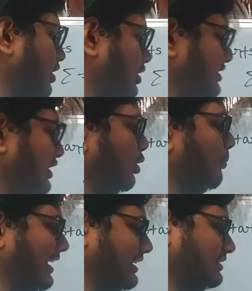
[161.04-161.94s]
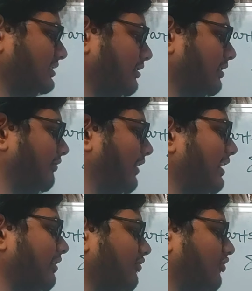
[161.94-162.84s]
on 0 means
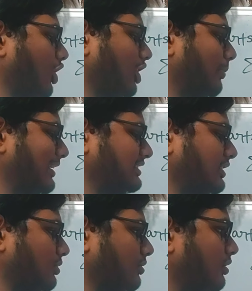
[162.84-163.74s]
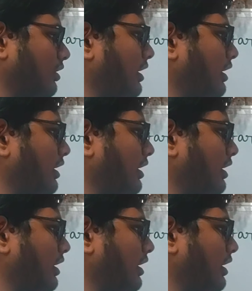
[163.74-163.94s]
1 followed by 0,